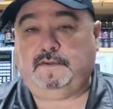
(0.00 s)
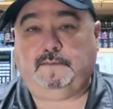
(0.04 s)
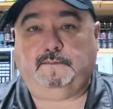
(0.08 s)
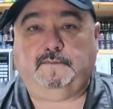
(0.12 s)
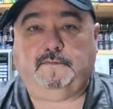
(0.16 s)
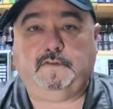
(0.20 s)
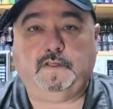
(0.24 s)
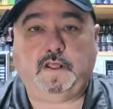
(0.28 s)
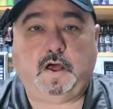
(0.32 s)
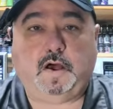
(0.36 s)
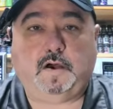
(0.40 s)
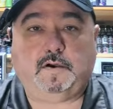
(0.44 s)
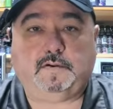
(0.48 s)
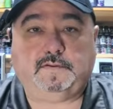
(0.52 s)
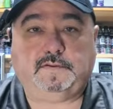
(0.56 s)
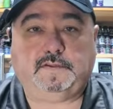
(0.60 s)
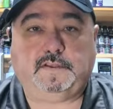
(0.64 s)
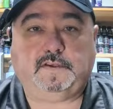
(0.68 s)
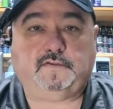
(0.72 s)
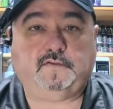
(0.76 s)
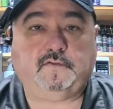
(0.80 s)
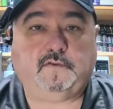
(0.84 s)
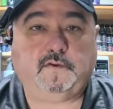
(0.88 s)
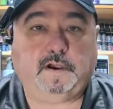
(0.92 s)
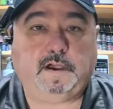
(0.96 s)
and blog
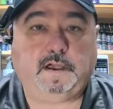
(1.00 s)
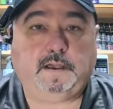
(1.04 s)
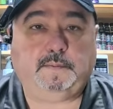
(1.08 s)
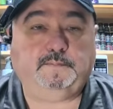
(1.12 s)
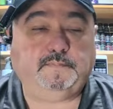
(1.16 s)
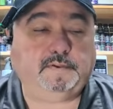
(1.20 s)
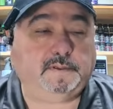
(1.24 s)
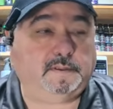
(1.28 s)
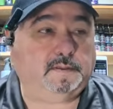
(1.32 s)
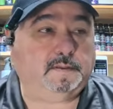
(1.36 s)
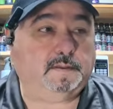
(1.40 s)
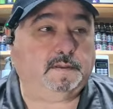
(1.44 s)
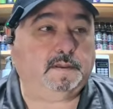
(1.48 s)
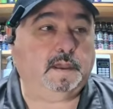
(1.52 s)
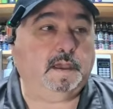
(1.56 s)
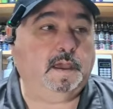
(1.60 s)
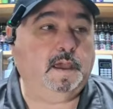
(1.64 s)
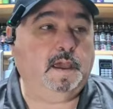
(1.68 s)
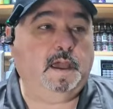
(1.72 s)
the trip, and